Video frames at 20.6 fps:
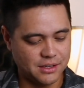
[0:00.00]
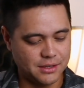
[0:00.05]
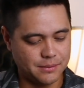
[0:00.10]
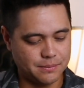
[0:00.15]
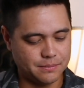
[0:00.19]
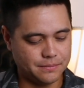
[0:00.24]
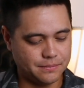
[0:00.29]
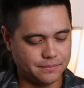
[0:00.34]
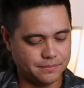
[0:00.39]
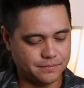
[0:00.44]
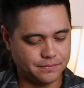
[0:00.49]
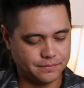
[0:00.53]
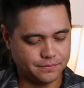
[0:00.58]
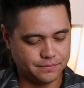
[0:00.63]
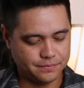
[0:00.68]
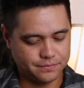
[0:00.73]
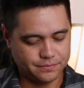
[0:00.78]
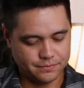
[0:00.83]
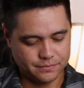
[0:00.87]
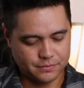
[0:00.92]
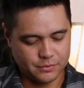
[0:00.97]

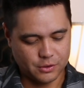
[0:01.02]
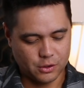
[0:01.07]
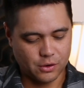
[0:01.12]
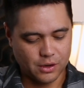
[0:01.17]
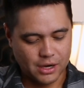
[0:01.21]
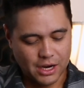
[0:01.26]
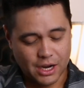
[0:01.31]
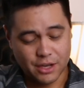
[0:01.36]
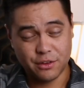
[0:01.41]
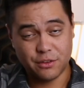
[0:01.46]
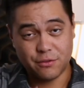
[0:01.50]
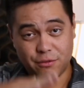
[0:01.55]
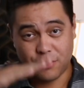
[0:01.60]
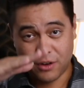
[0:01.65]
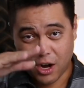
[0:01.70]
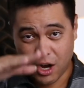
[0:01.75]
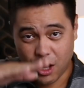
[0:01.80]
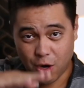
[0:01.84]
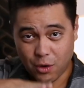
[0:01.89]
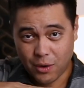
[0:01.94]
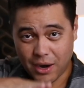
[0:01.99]
or how